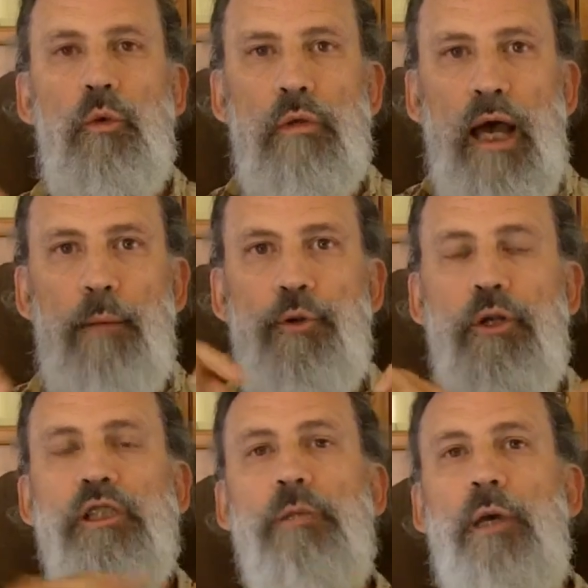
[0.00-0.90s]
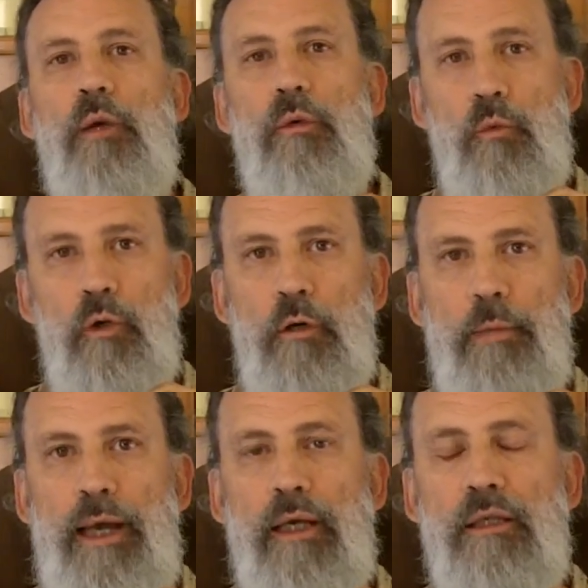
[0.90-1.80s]
will not participate with the world
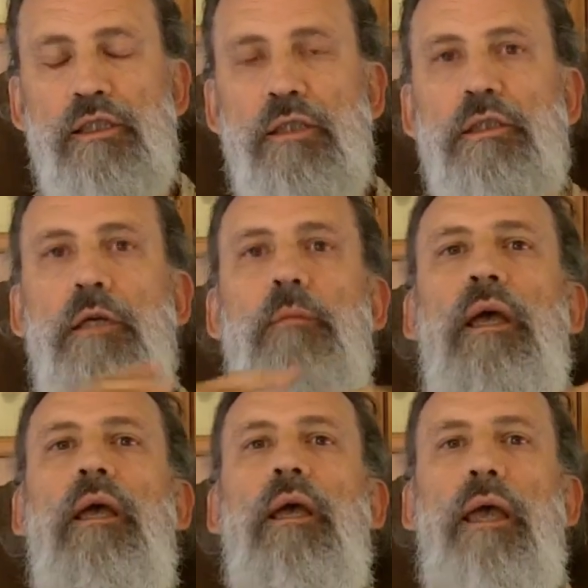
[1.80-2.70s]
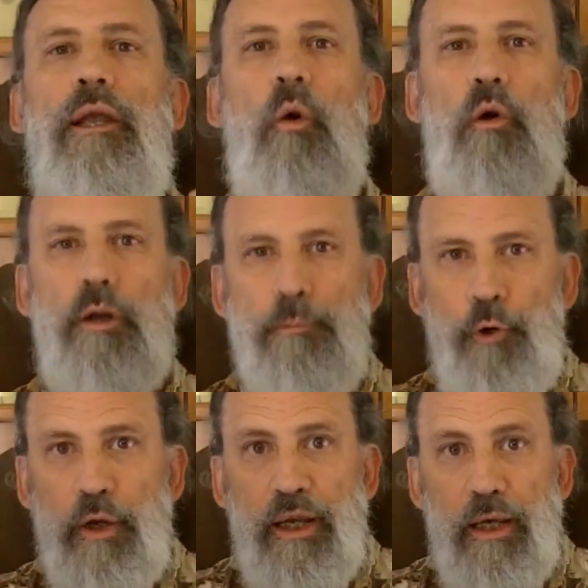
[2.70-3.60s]
banking system in order to
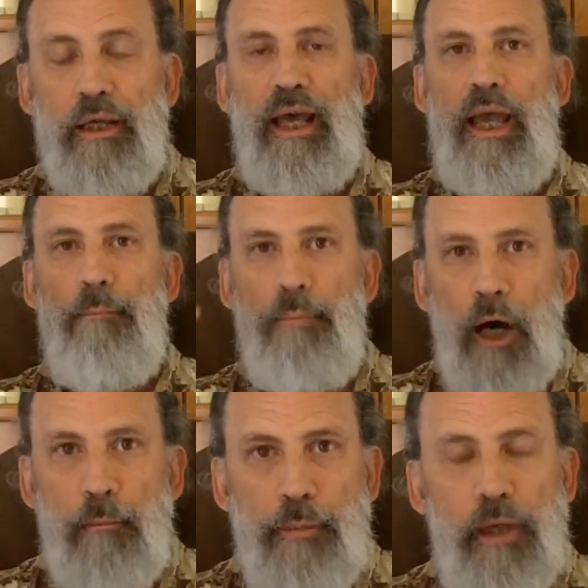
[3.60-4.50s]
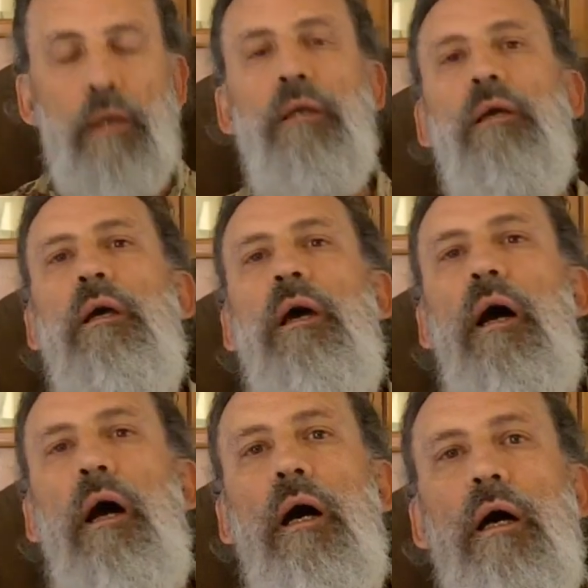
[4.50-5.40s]
put in a puppet
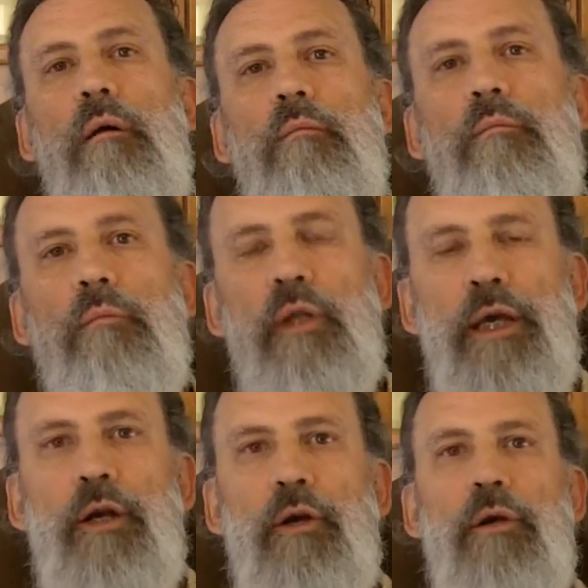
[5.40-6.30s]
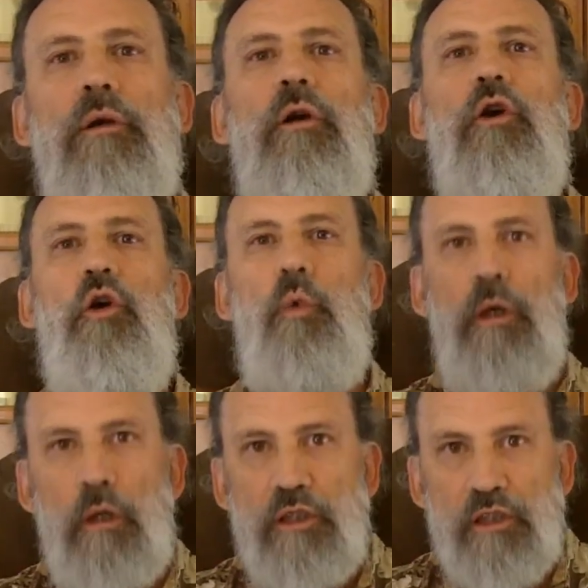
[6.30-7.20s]
um, leader who
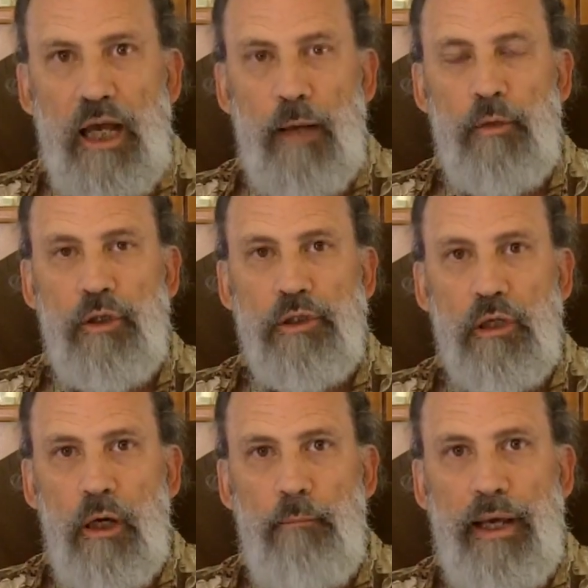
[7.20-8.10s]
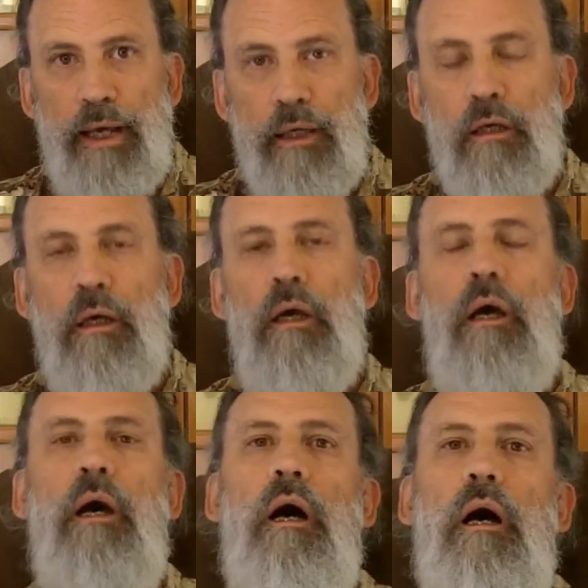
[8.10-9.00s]
will establish a bank
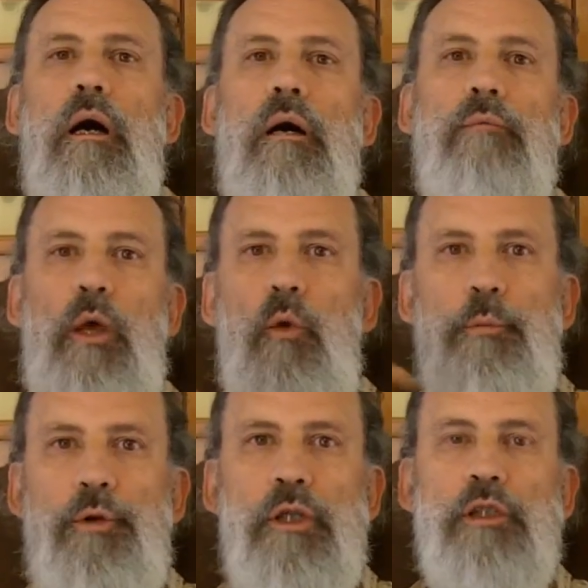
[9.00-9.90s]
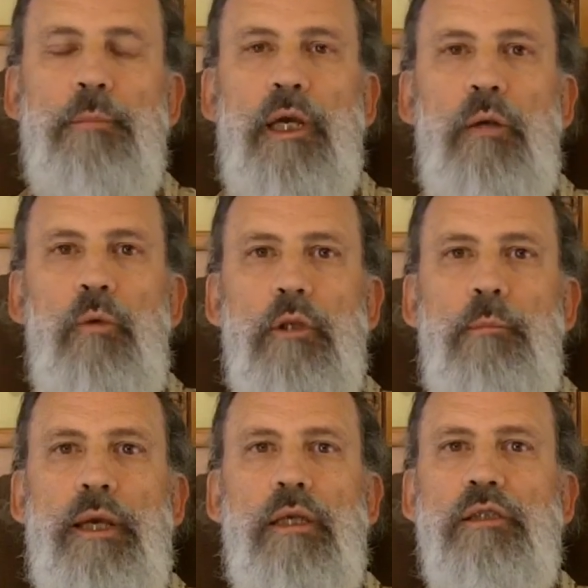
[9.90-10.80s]
um, that will participate with the
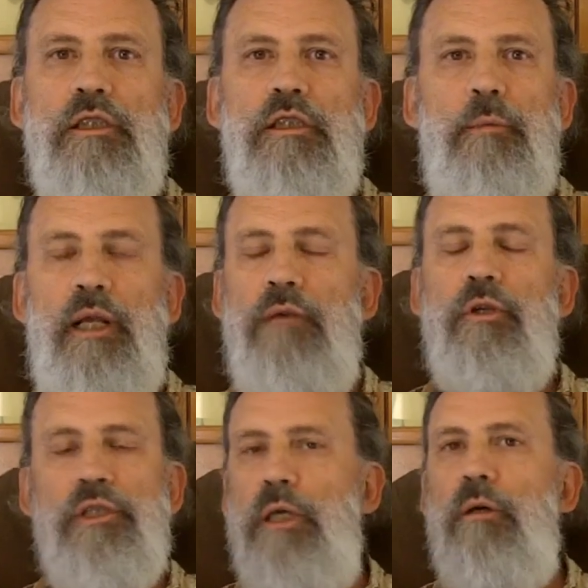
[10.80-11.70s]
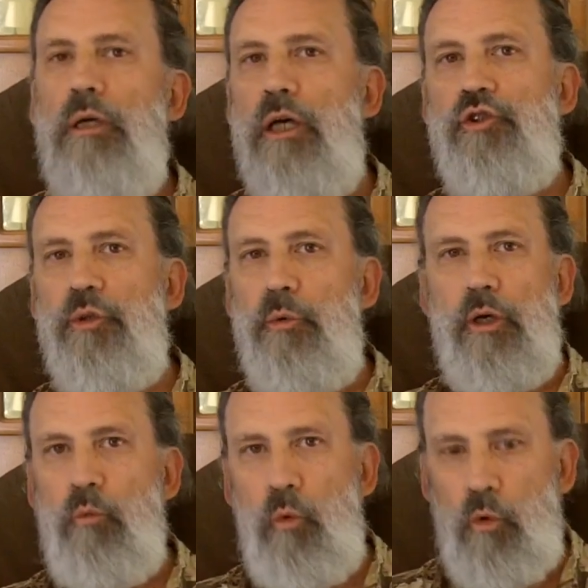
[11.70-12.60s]
banking system. In every single country that
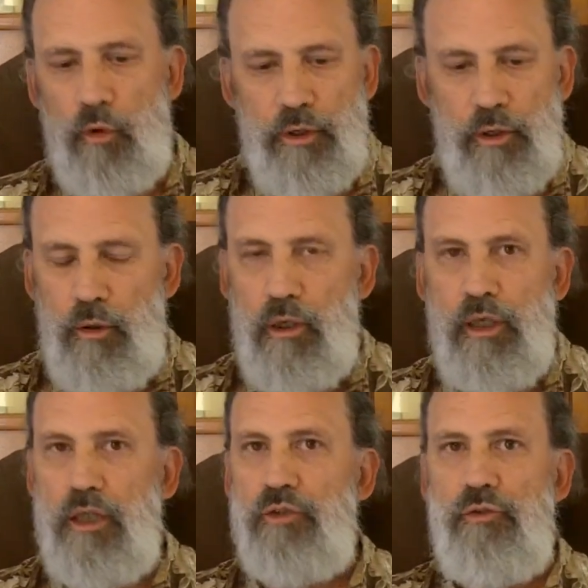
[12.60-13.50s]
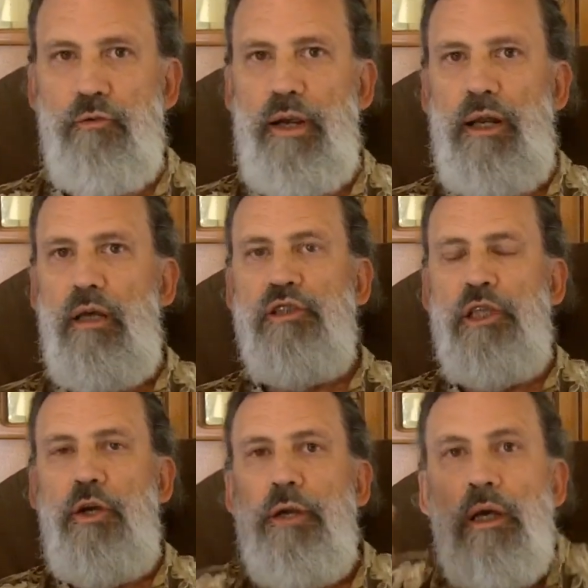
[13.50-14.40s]
we're at war against right now.
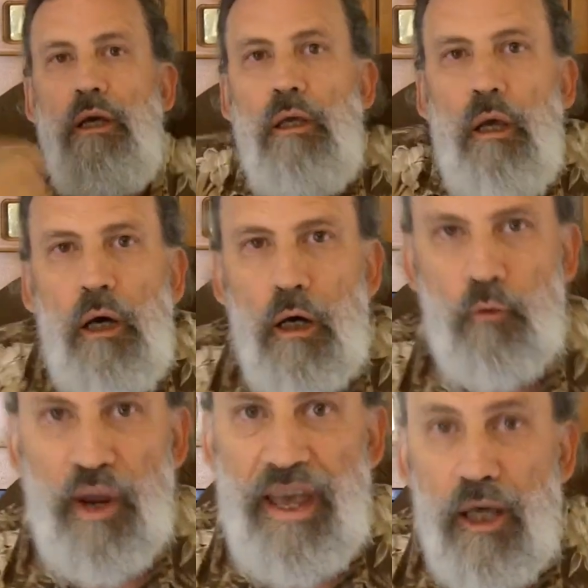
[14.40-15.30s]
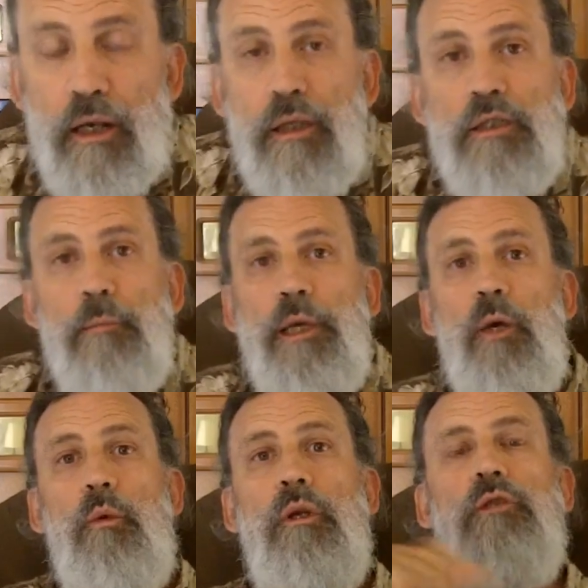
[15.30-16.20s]
Syria, Iran is a
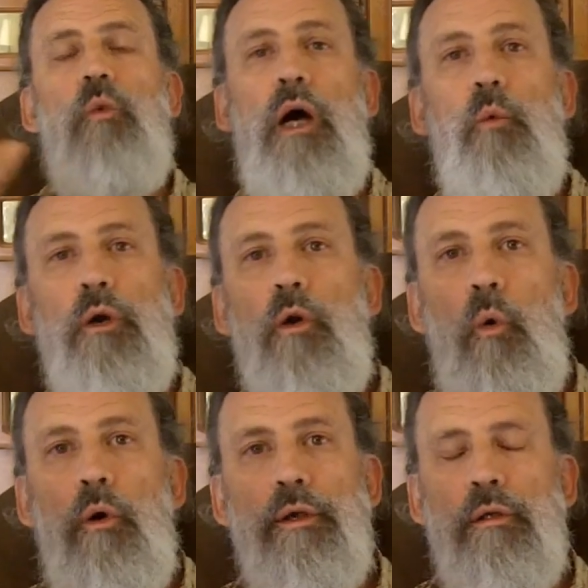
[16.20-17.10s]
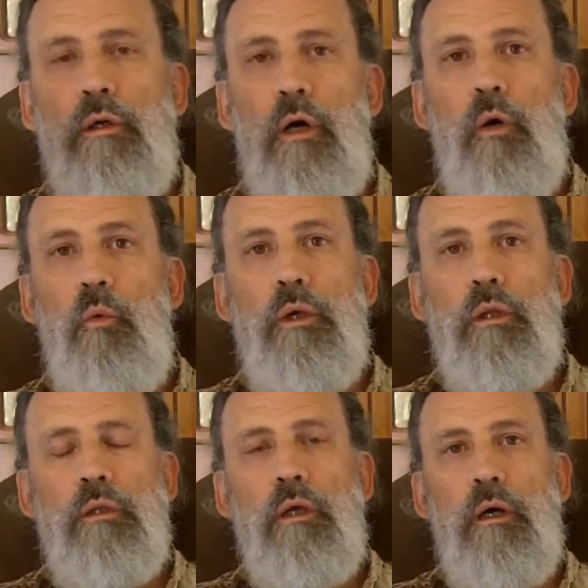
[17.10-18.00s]
big one. That's why we're going to go with
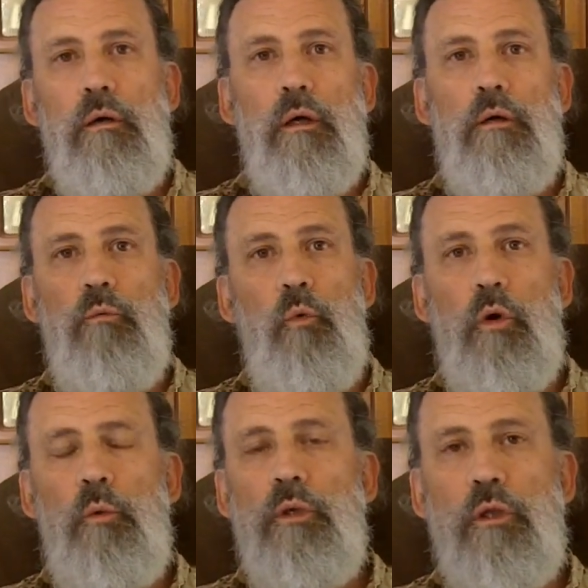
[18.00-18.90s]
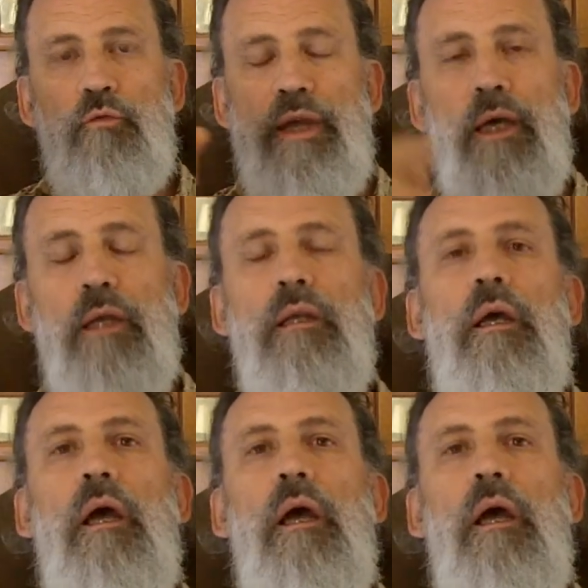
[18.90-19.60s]
uh, uh, war with Iran,